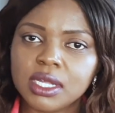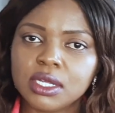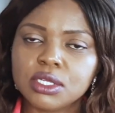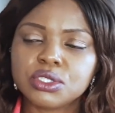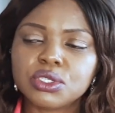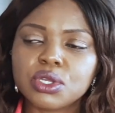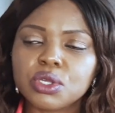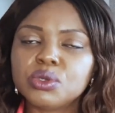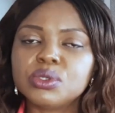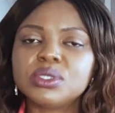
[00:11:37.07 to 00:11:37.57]

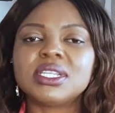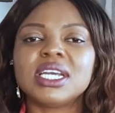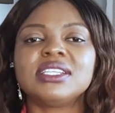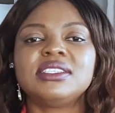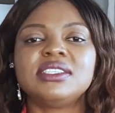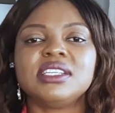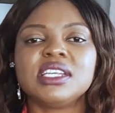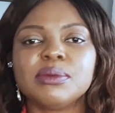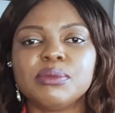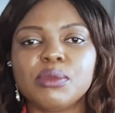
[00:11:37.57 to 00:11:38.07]
So you start
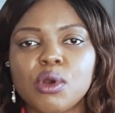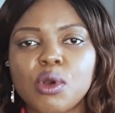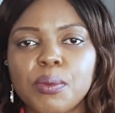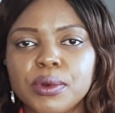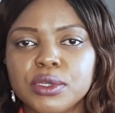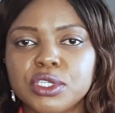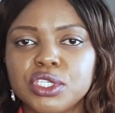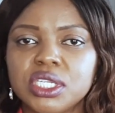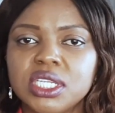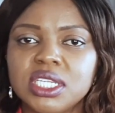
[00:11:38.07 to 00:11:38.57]
seeing more
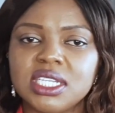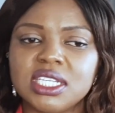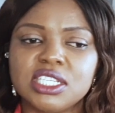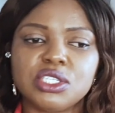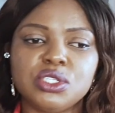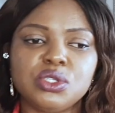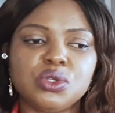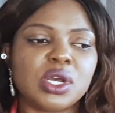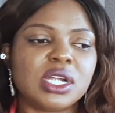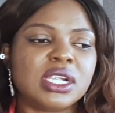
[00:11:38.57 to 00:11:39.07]

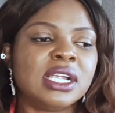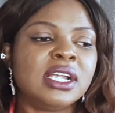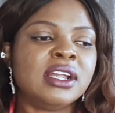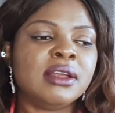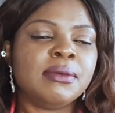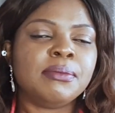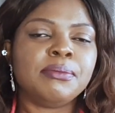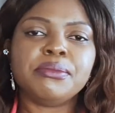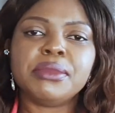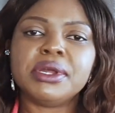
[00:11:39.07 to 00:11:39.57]
opportunities. You are
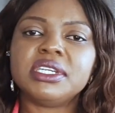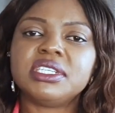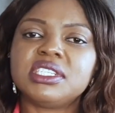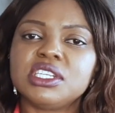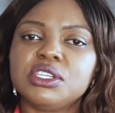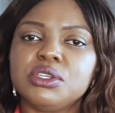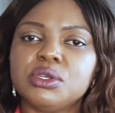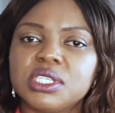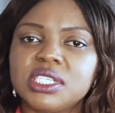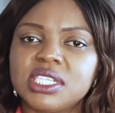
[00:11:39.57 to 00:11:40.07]

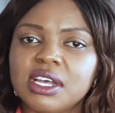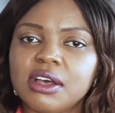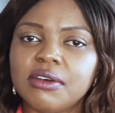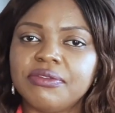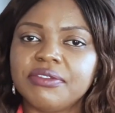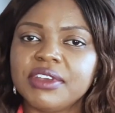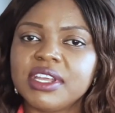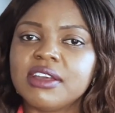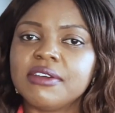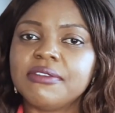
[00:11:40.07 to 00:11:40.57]
immersing
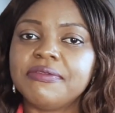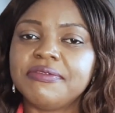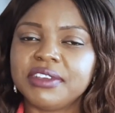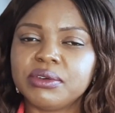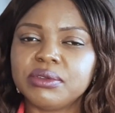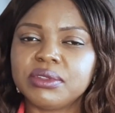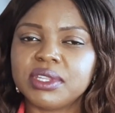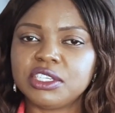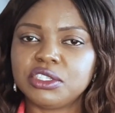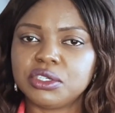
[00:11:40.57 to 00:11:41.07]
yourself in a
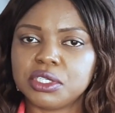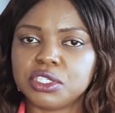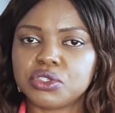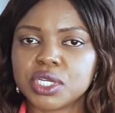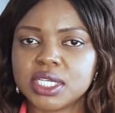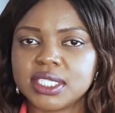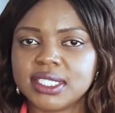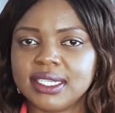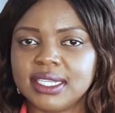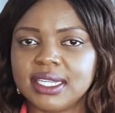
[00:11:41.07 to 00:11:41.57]
field that you're
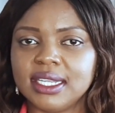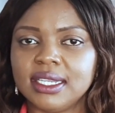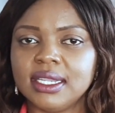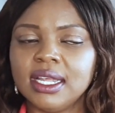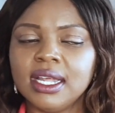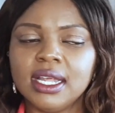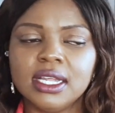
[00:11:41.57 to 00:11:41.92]
interested in.